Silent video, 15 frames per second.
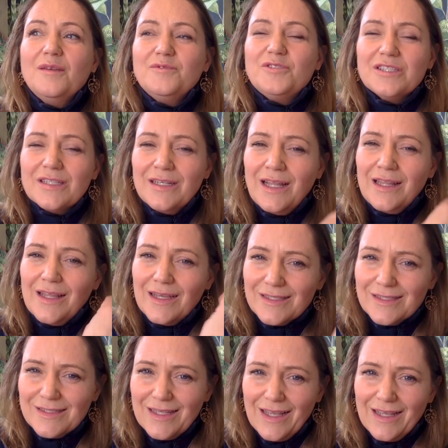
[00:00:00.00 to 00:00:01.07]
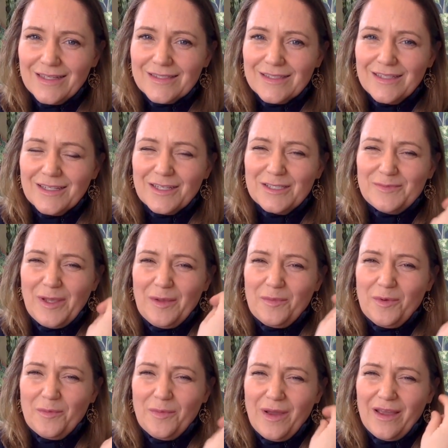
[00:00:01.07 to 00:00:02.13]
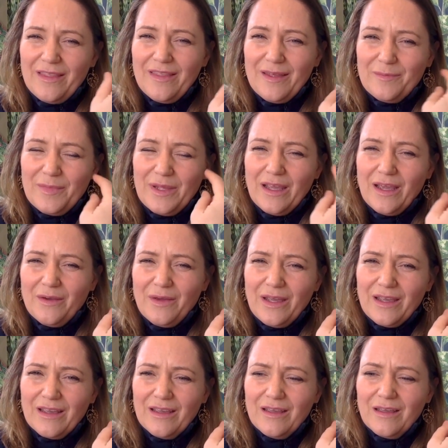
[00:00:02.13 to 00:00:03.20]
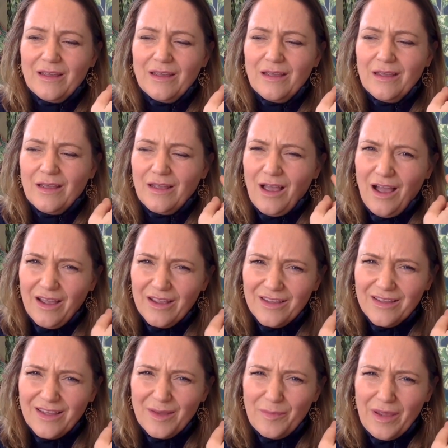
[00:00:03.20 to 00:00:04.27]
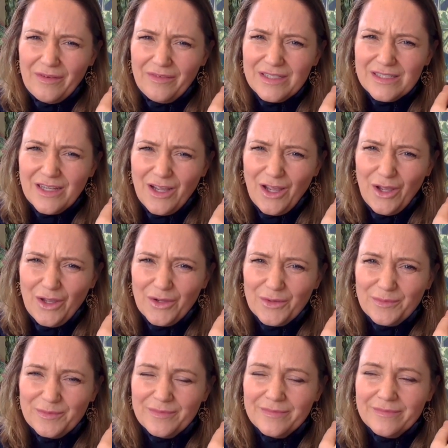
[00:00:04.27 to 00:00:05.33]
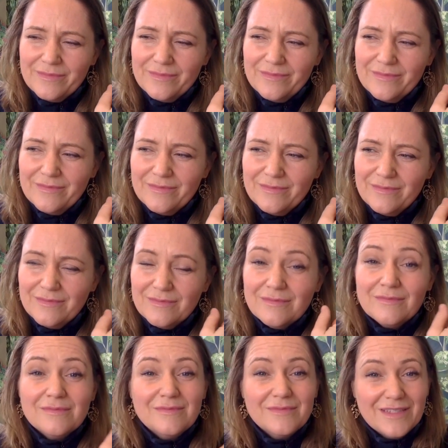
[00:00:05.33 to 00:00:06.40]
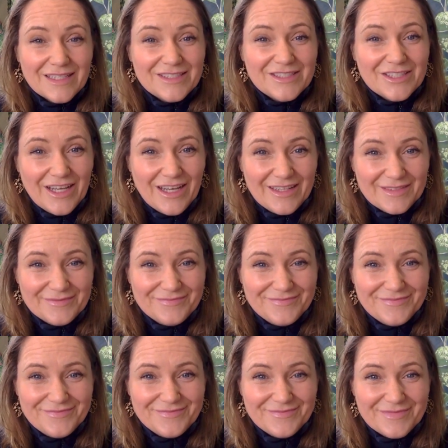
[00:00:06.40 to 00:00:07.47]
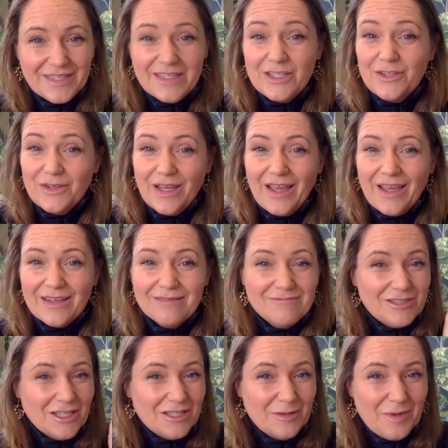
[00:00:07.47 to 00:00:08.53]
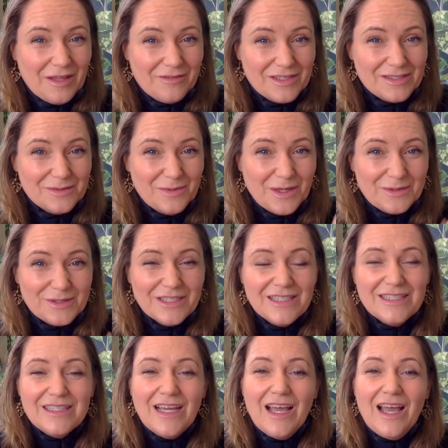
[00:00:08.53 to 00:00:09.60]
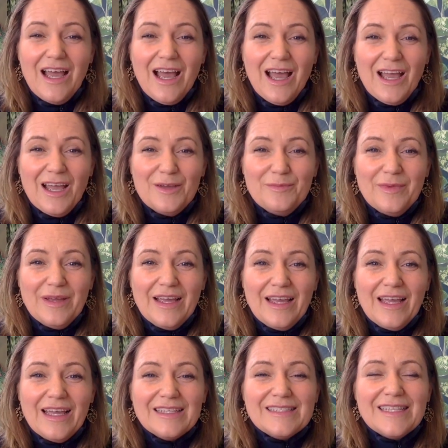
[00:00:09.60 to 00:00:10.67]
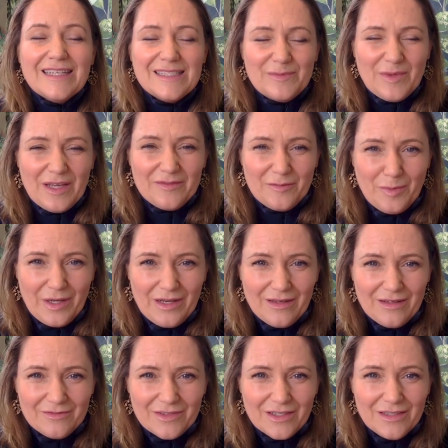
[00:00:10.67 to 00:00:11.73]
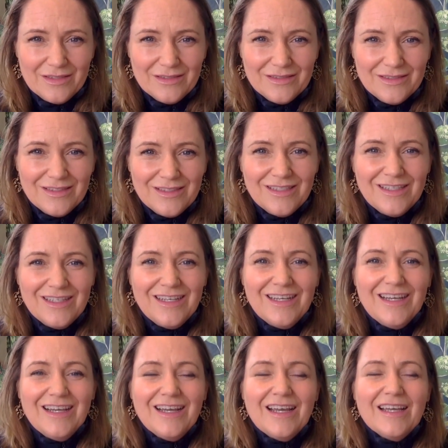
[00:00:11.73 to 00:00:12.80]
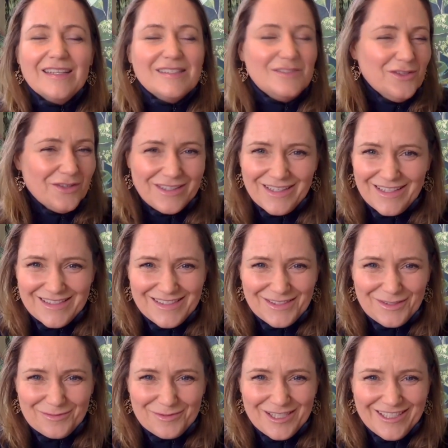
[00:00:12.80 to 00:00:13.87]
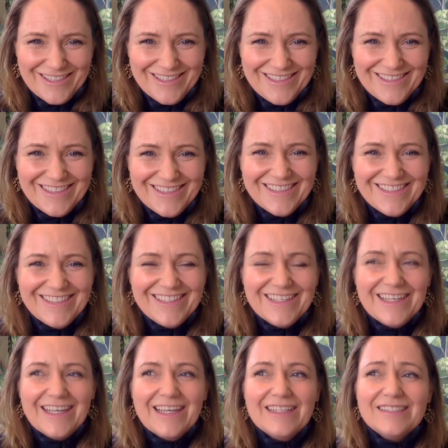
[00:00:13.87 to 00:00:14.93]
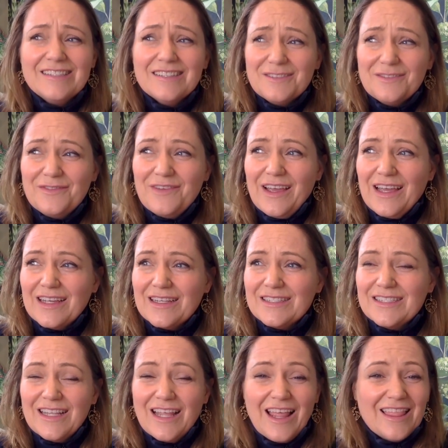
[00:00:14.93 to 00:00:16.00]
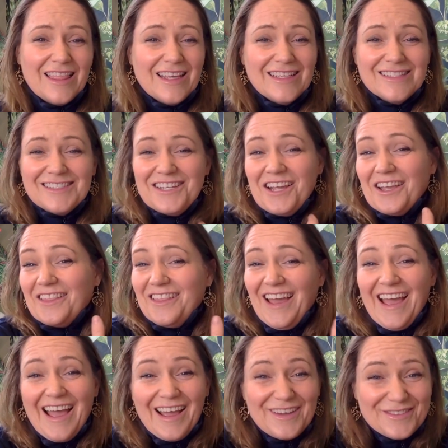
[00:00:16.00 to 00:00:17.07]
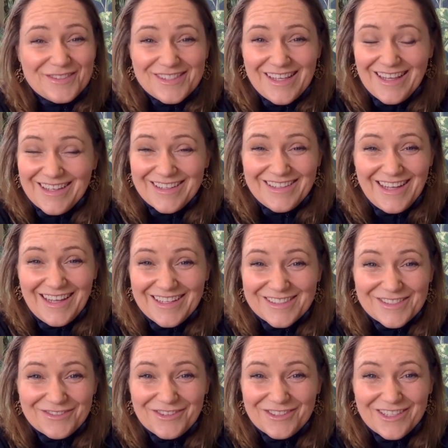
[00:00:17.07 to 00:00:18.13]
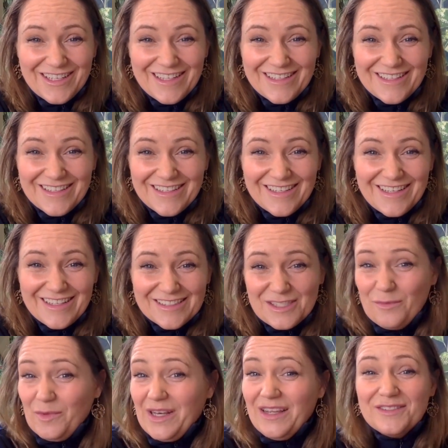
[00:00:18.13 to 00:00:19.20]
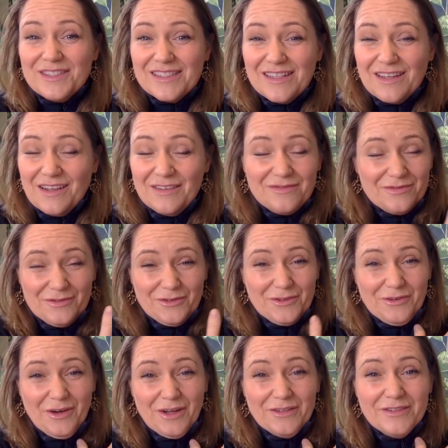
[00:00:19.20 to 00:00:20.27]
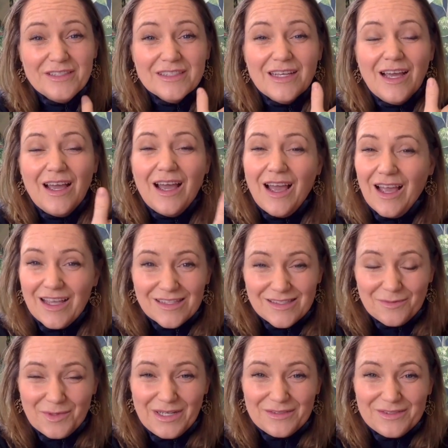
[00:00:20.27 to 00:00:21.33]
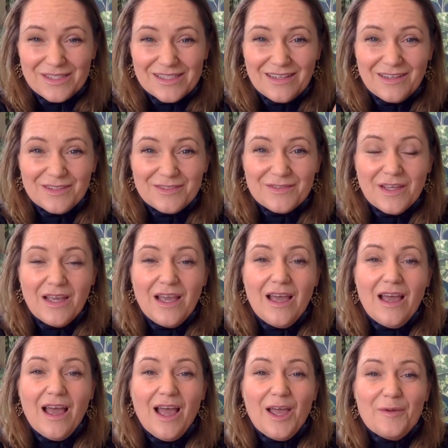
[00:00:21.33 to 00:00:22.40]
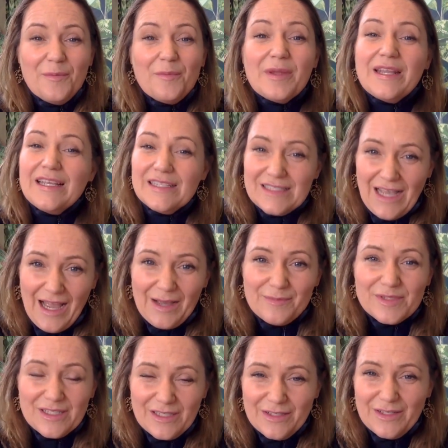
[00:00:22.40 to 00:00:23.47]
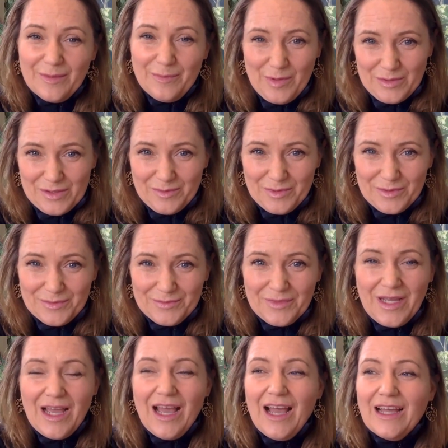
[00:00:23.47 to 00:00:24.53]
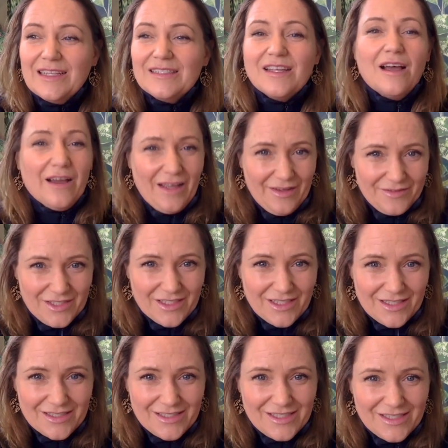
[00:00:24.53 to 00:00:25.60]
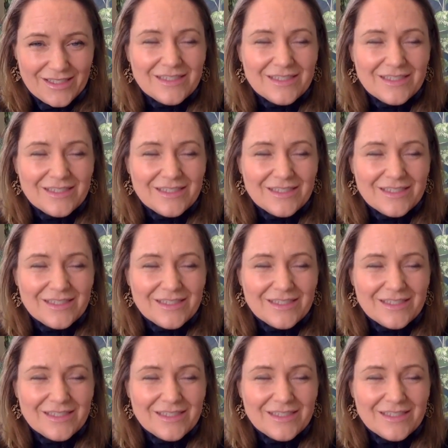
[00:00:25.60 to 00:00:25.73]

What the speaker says: Just gonna let that sit, because people might then be going, I can get buried at home. Yes, you can, in the UK. Don't know about the rest of the world. It is a bit of a palaver. It's not the easy option. It affect things like the house sale later on in someone else's life, not your own, someone else's life. But it is absolutely possible. And I have done it,